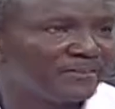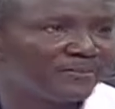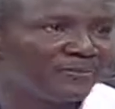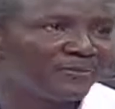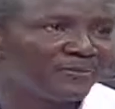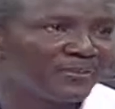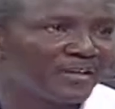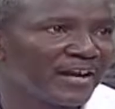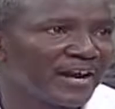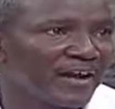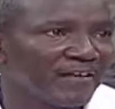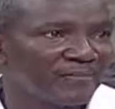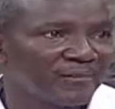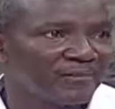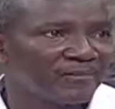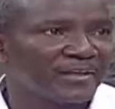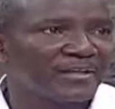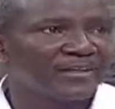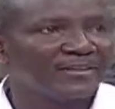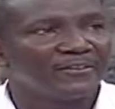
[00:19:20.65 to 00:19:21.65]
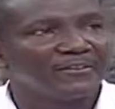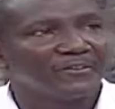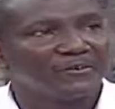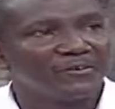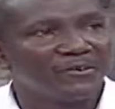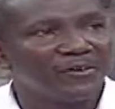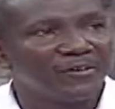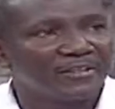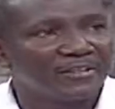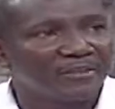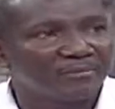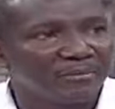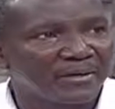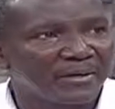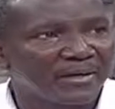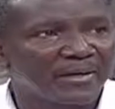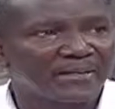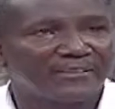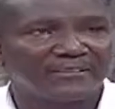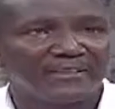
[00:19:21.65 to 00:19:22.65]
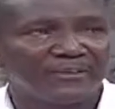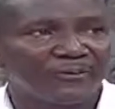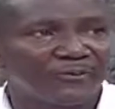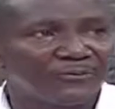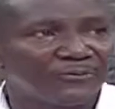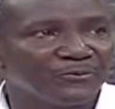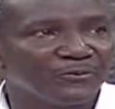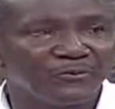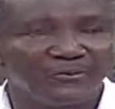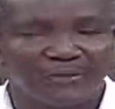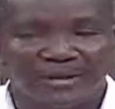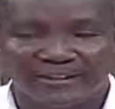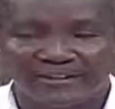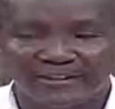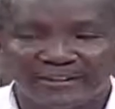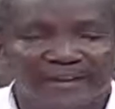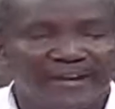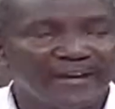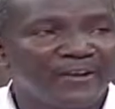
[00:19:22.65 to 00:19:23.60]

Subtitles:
through the government, through all the players, the consumers,